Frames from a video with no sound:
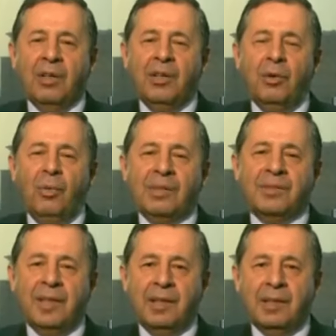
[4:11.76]
only know one
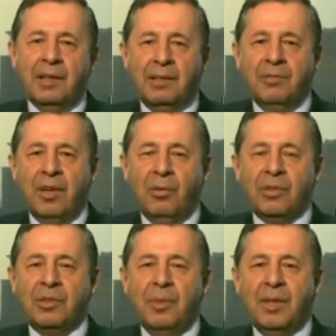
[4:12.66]
thing, that if I
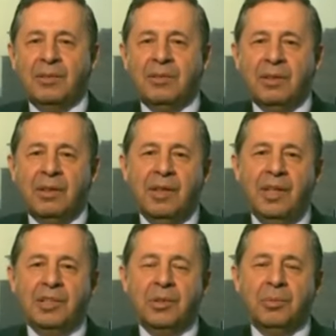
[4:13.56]
was a minister in
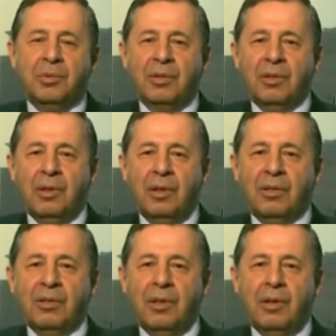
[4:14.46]
Egypt
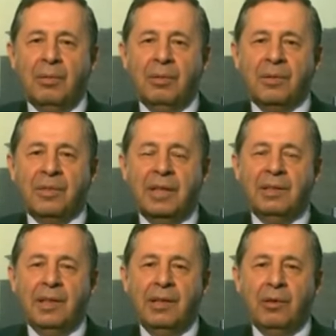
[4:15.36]
on
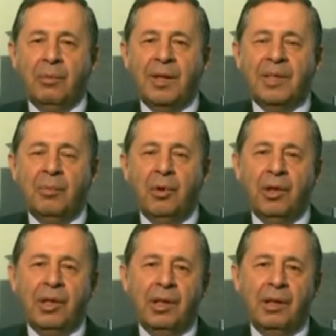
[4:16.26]
Sunday or Monday
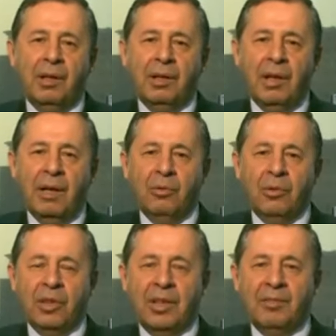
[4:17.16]
morning, I
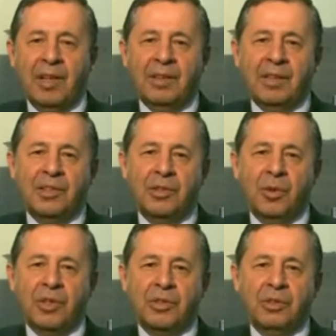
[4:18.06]
would not have had that
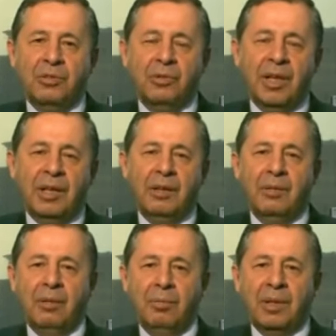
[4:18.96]
situation
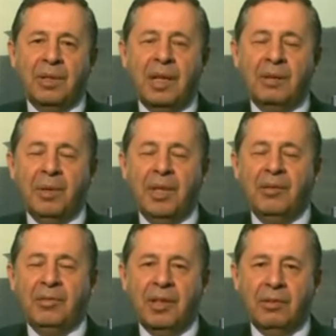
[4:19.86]
today. But I
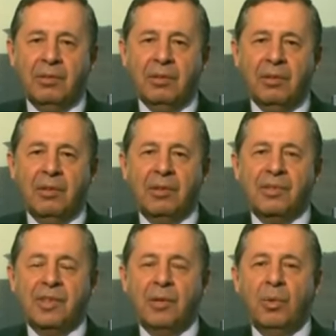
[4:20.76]
believe that
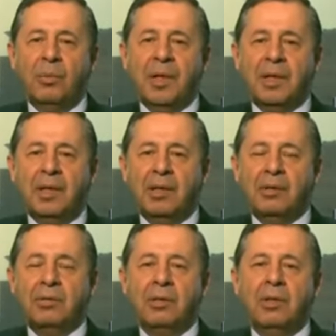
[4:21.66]
this thing will be
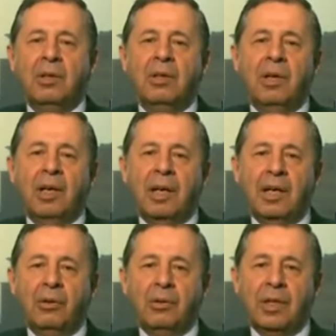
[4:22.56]
cleared, and
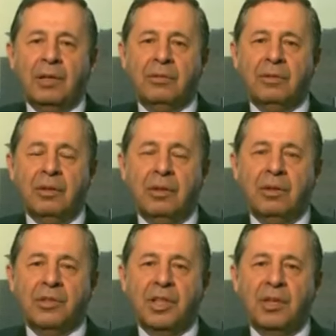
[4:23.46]
I know that
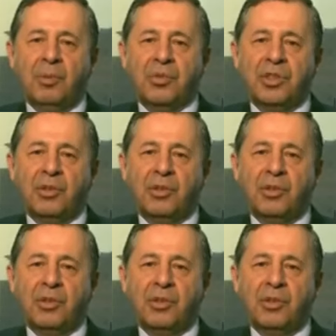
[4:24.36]
the general